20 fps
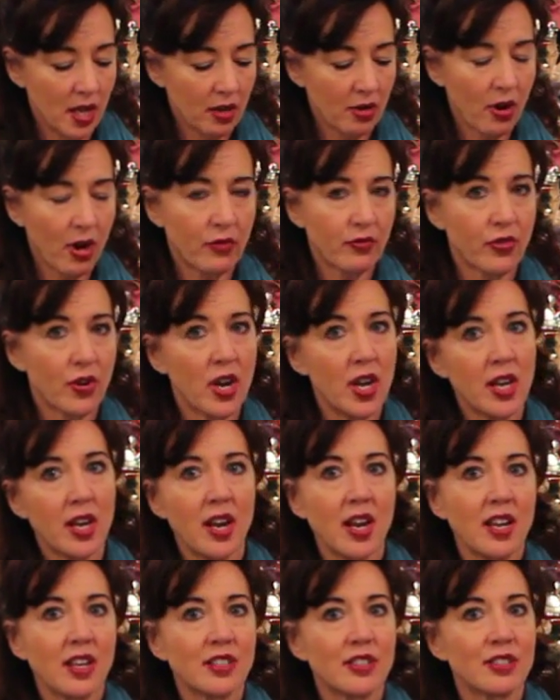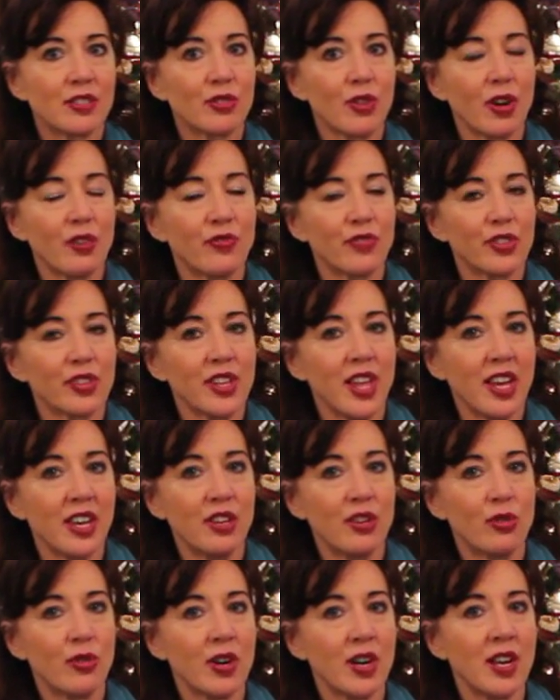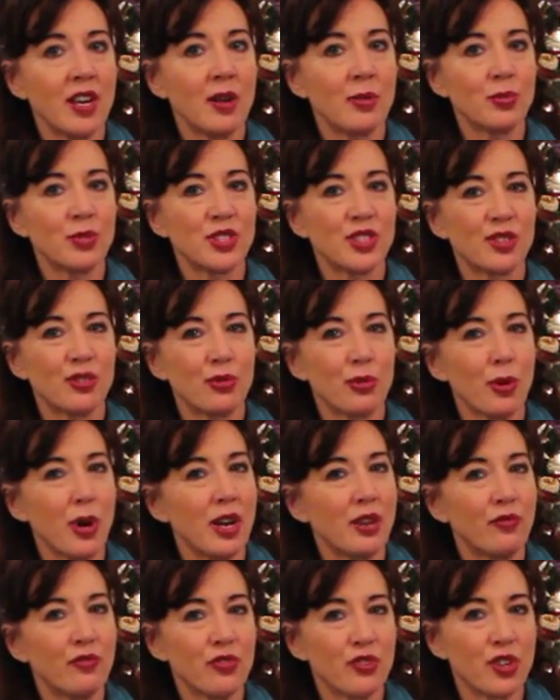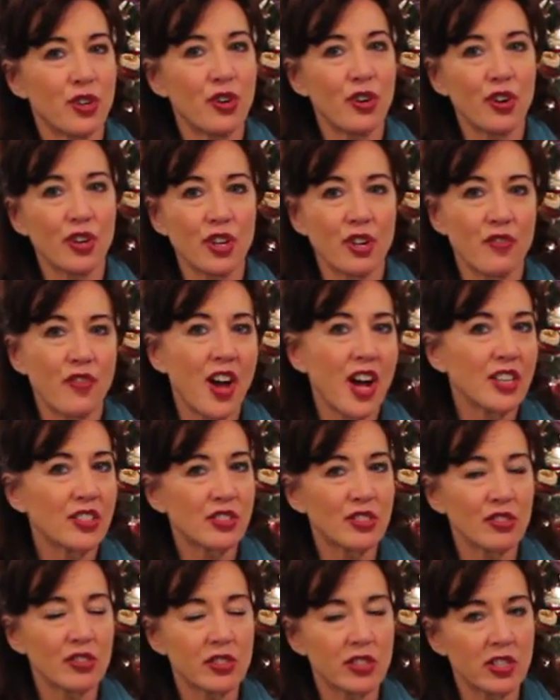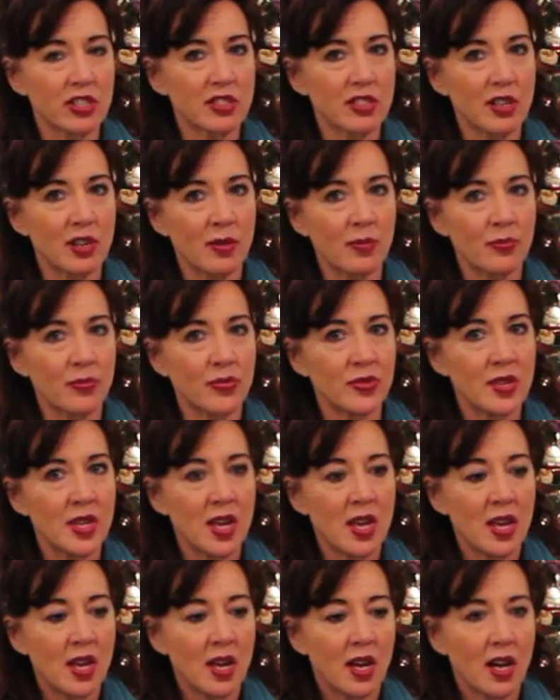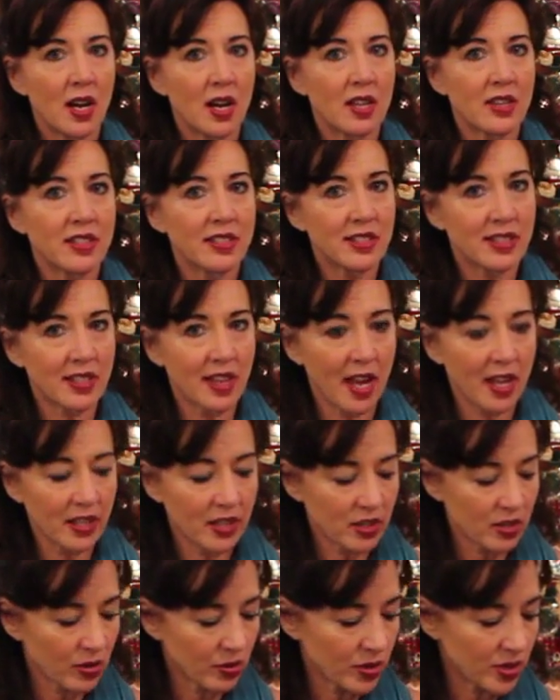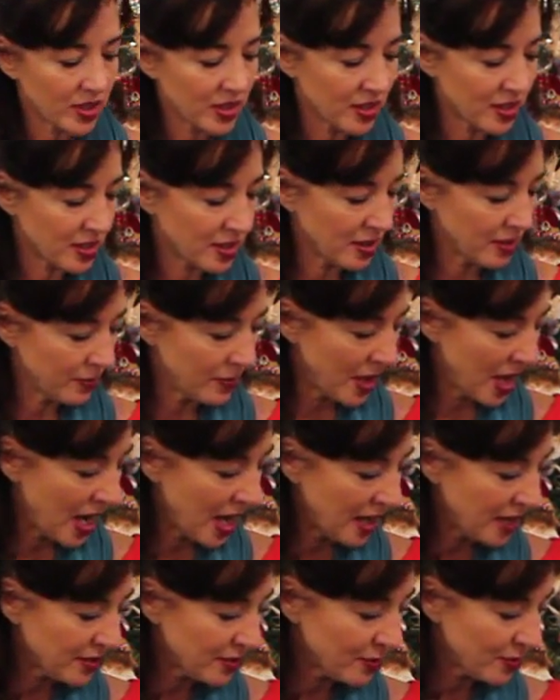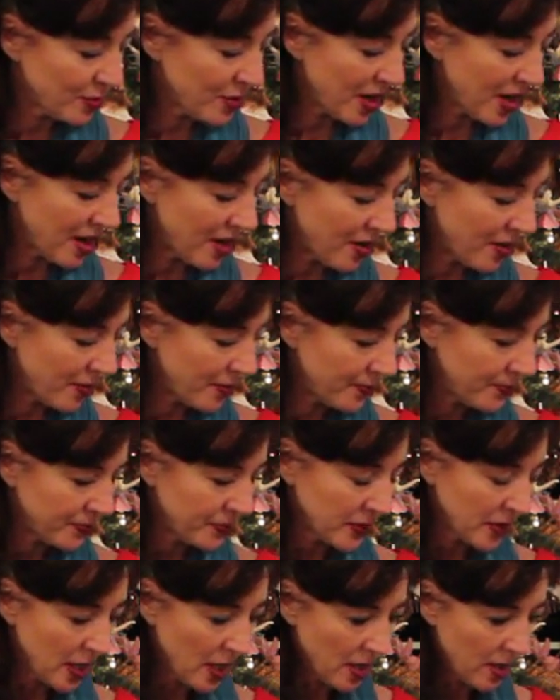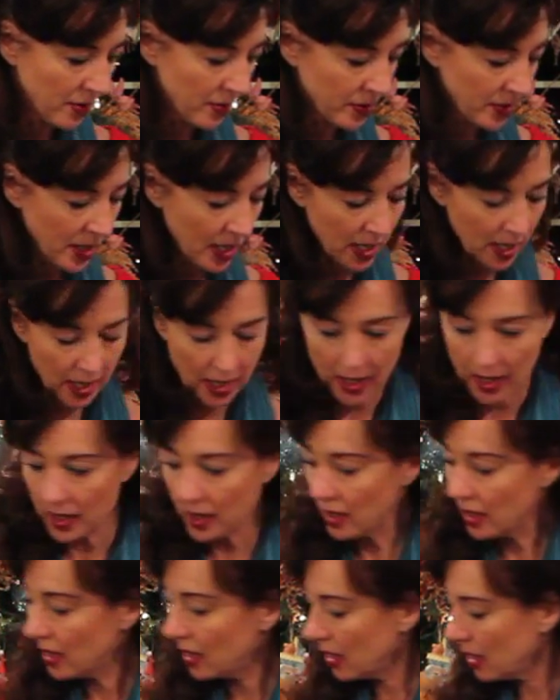great for headaches, great for leg cramps, great for the cardiovascular system, the skeletal system as well. Okay.